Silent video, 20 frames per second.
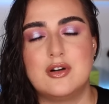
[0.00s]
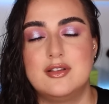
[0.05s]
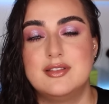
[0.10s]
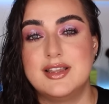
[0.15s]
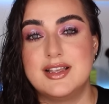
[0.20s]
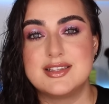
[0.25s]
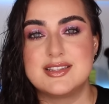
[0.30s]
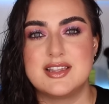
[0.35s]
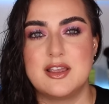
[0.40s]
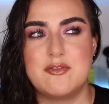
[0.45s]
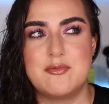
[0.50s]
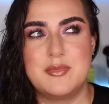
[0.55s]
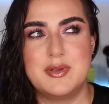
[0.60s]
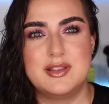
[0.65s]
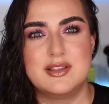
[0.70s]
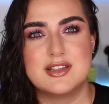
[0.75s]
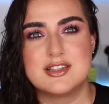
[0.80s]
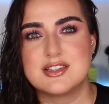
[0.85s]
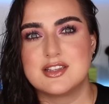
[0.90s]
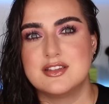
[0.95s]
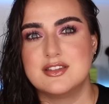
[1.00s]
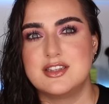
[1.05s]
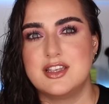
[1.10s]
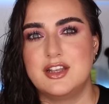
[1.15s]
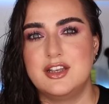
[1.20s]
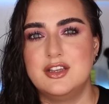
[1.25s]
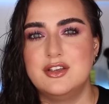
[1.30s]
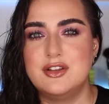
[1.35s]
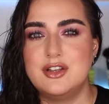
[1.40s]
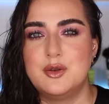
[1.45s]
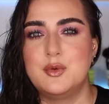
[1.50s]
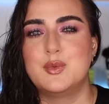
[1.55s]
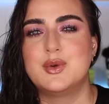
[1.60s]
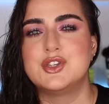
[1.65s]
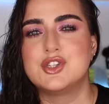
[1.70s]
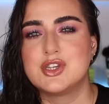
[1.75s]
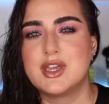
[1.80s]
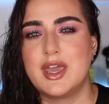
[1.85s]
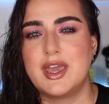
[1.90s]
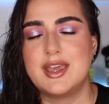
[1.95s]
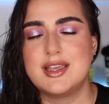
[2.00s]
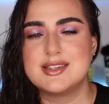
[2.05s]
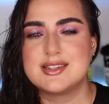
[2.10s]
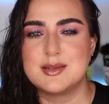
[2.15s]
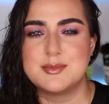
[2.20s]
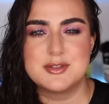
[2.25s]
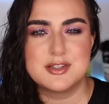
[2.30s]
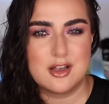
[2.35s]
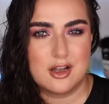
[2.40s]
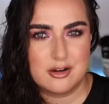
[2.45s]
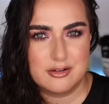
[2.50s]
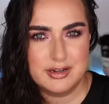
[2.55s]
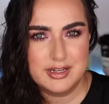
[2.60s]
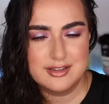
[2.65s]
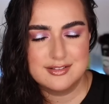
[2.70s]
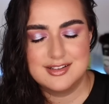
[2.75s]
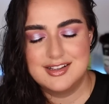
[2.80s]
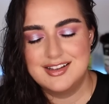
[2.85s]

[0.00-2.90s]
unless they've been discontinued, in which case I'm sorry.